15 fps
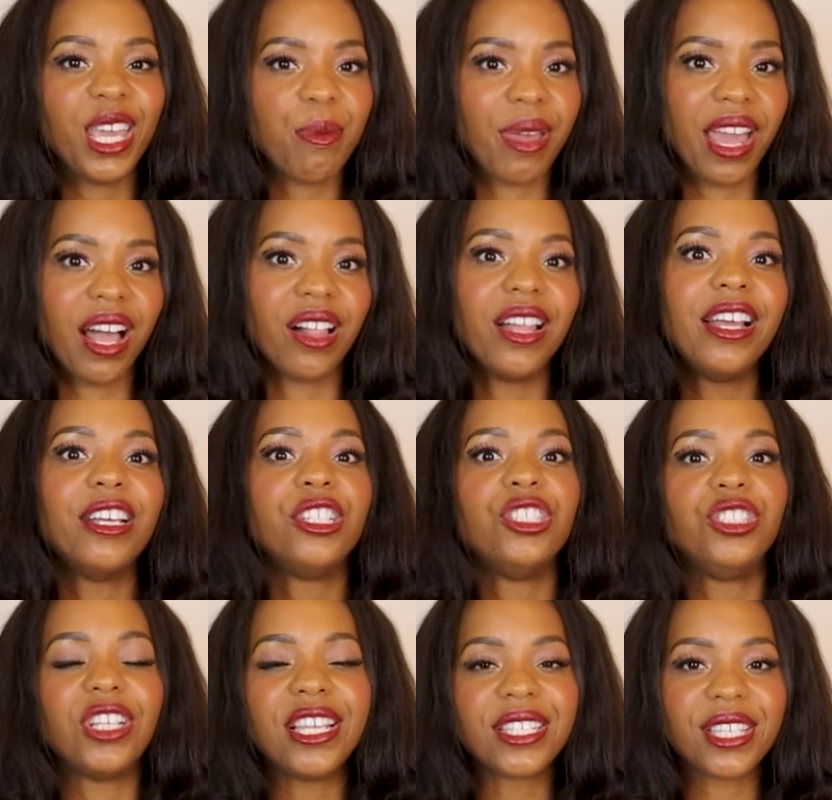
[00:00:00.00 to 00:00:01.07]
email,
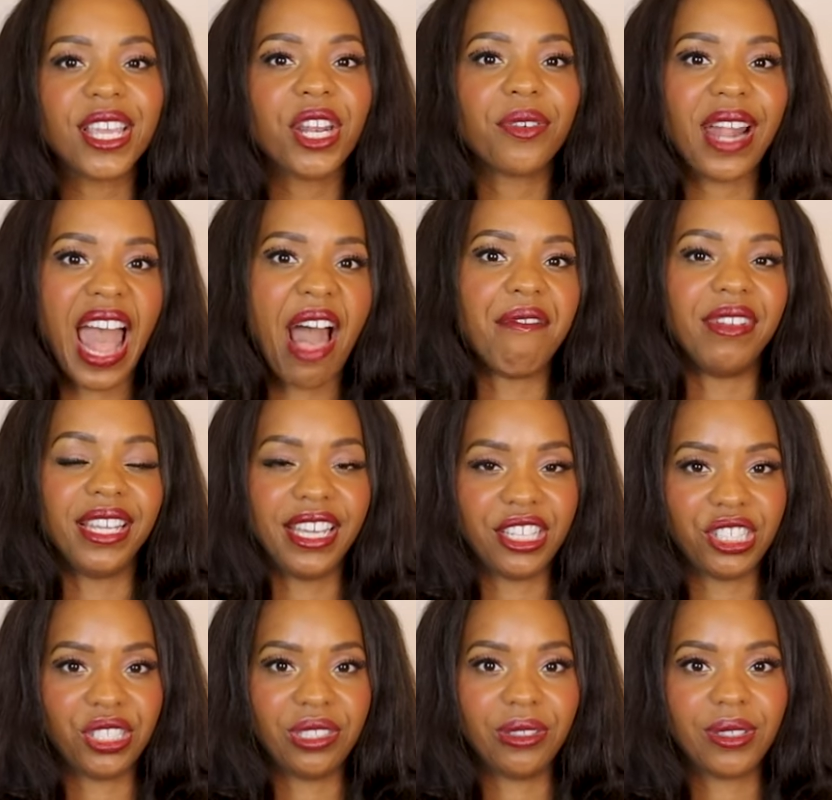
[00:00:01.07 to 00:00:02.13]
just so you don't have any
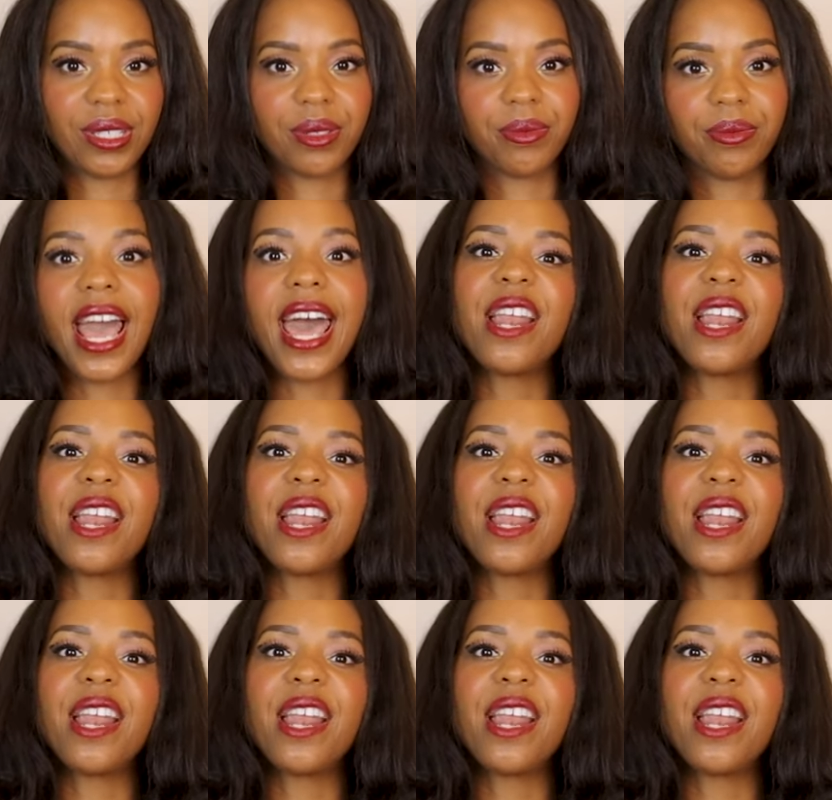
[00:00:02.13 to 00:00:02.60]
issues.